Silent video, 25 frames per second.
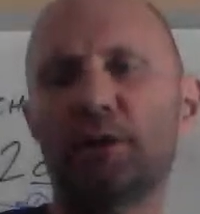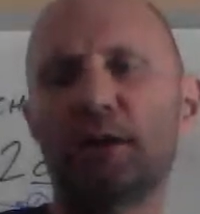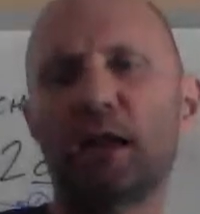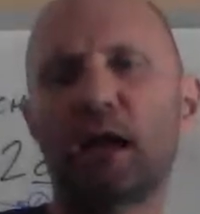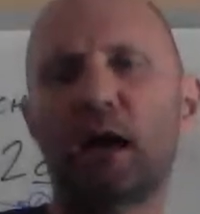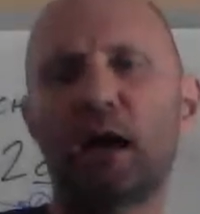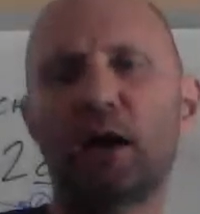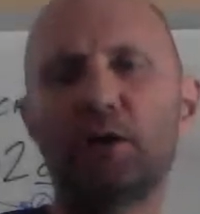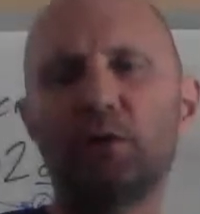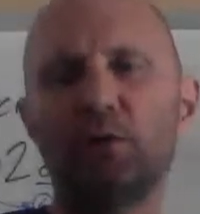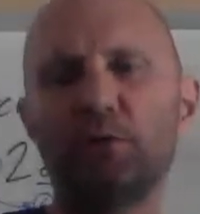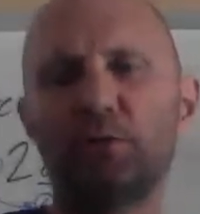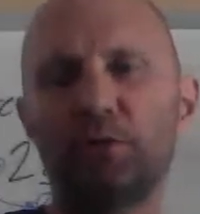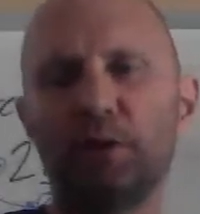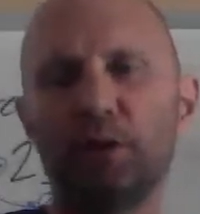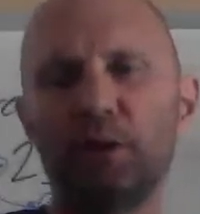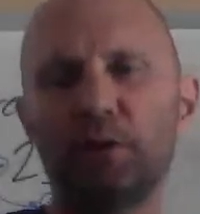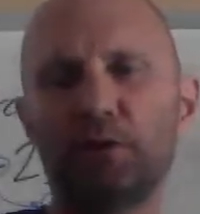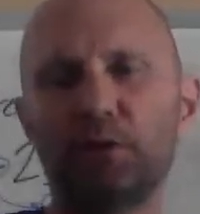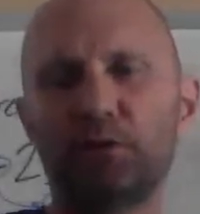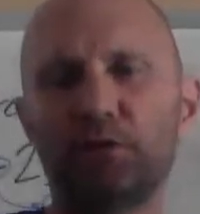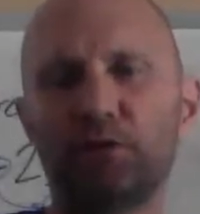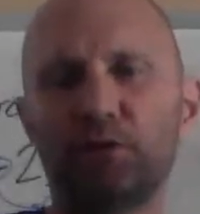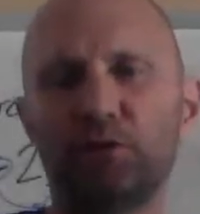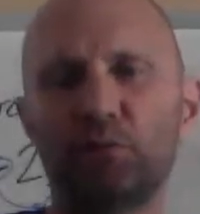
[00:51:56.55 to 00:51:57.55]
like how you
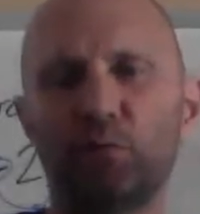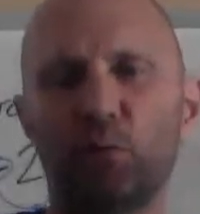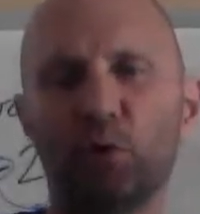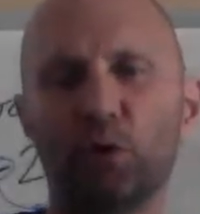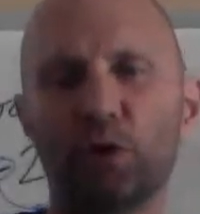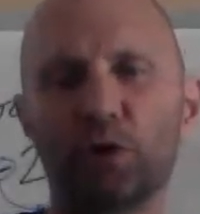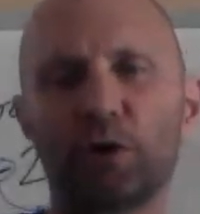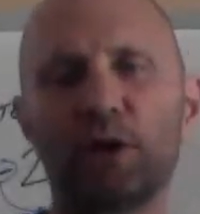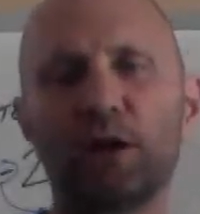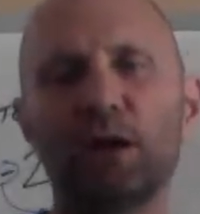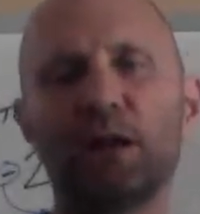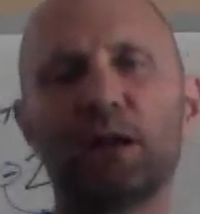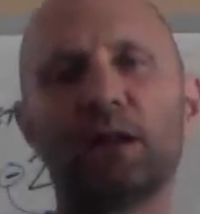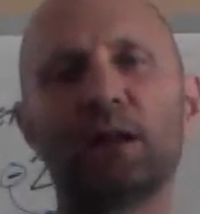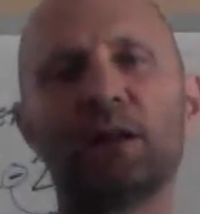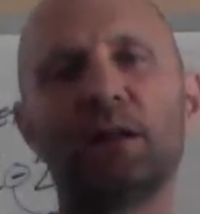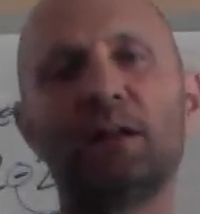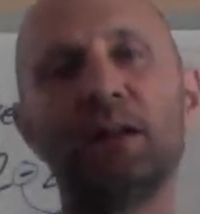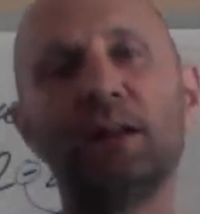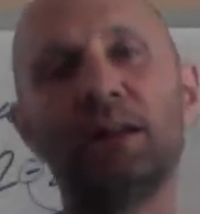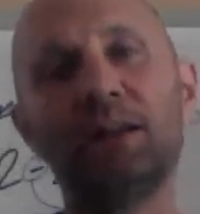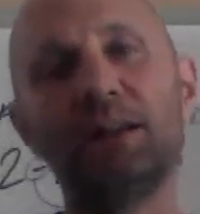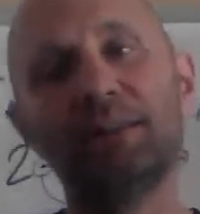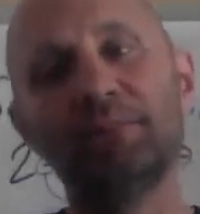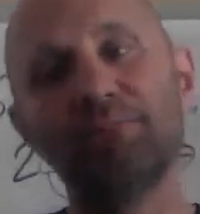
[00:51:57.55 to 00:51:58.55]
think this is
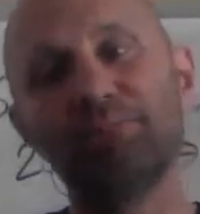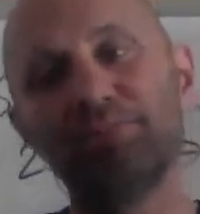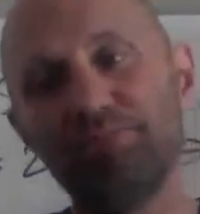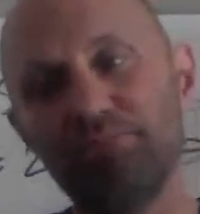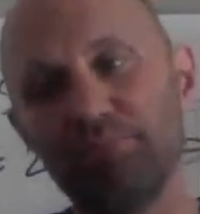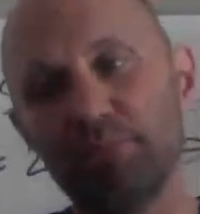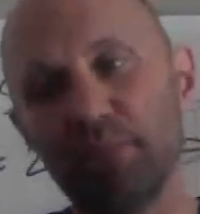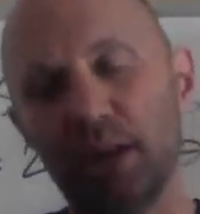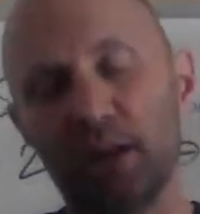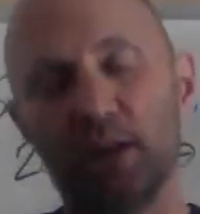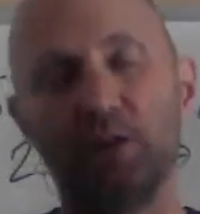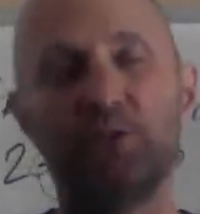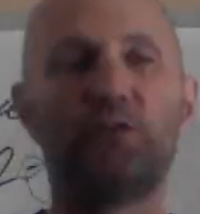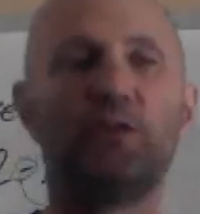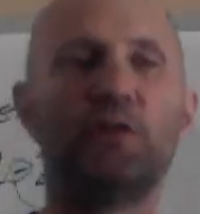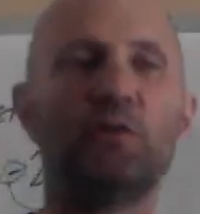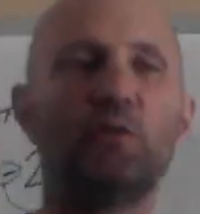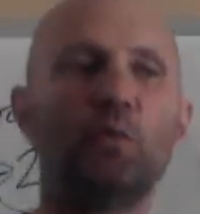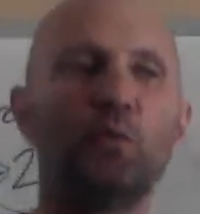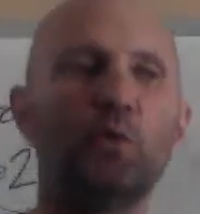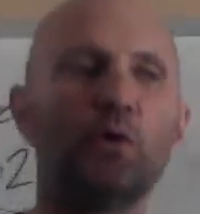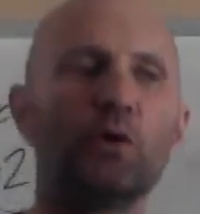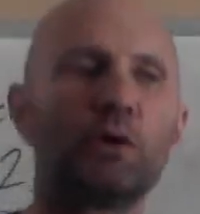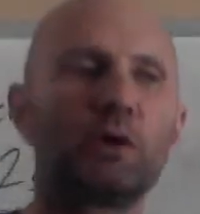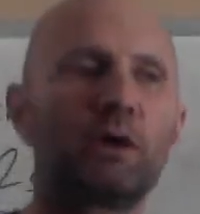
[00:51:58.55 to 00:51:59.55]
working. Is
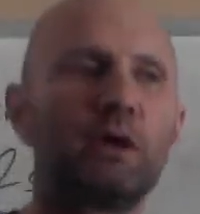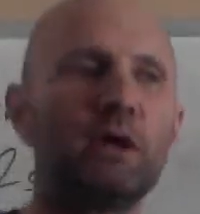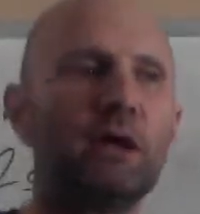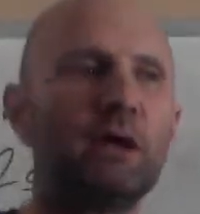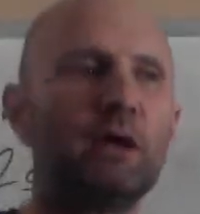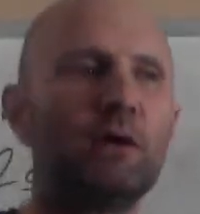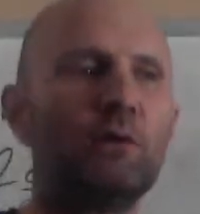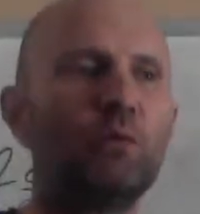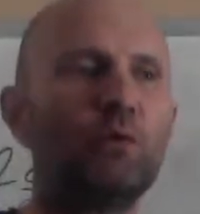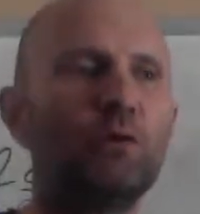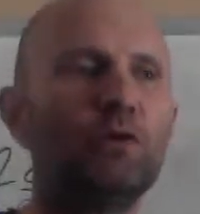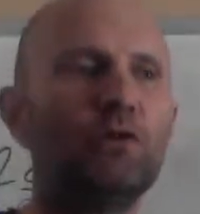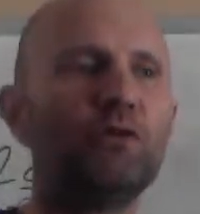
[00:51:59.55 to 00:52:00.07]
it working?